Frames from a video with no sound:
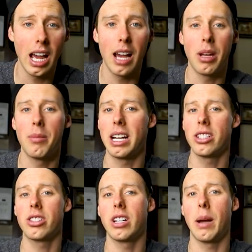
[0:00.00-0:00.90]
tab and my
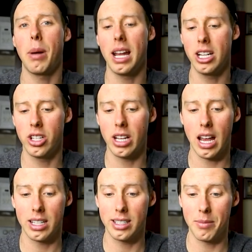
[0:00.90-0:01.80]
Instagram page
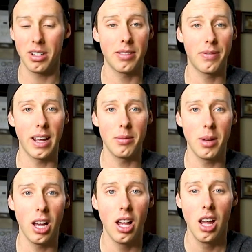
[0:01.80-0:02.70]
to send me fan
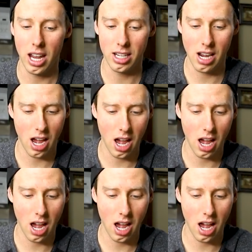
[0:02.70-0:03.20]
mail, and